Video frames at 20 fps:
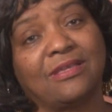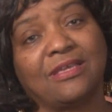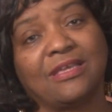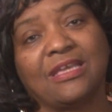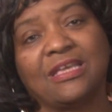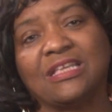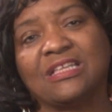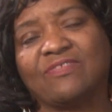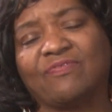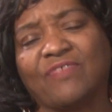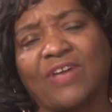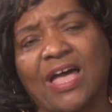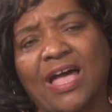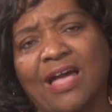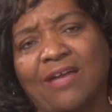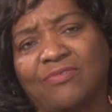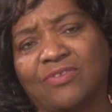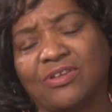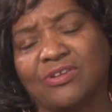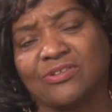He's
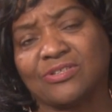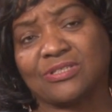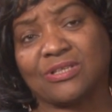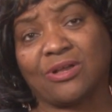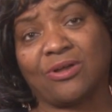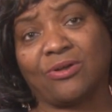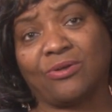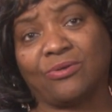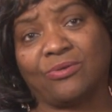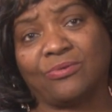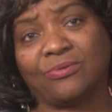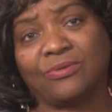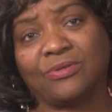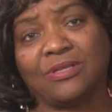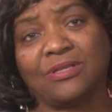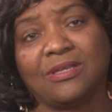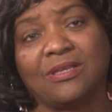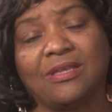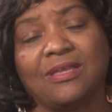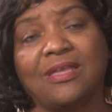5 years old,
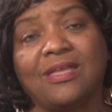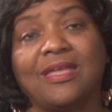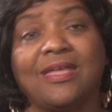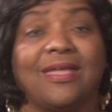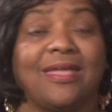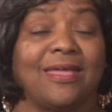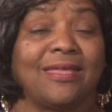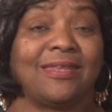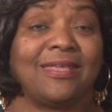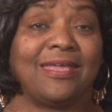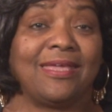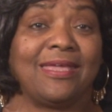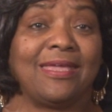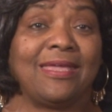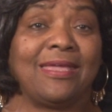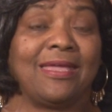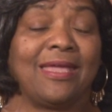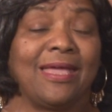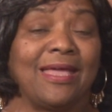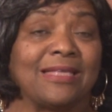and
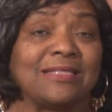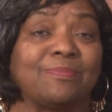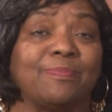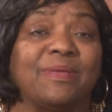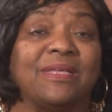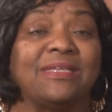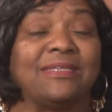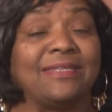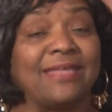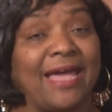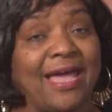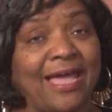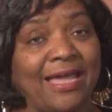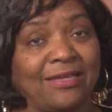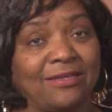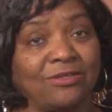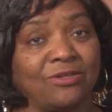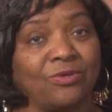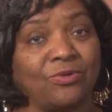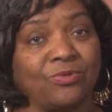he has been
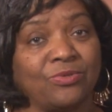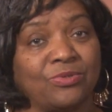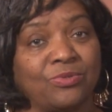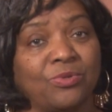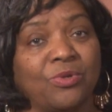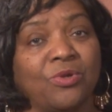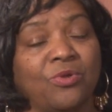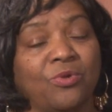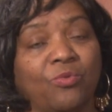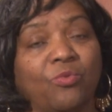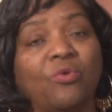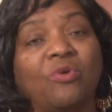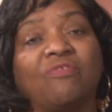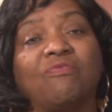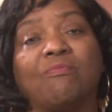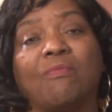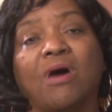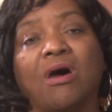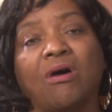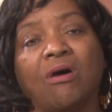diagnosed with
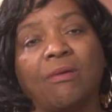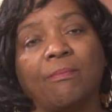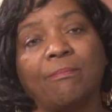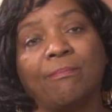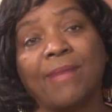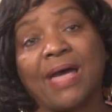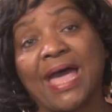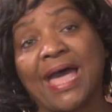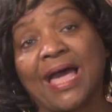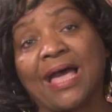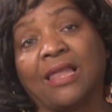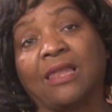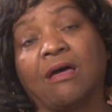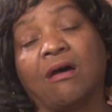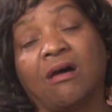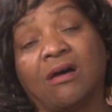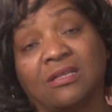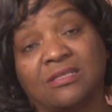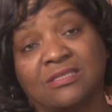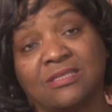mild
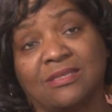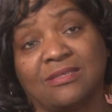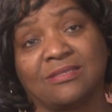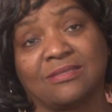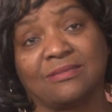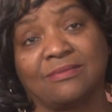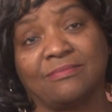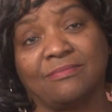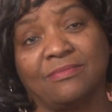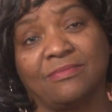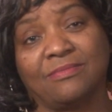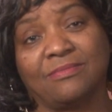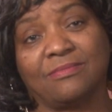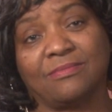autism.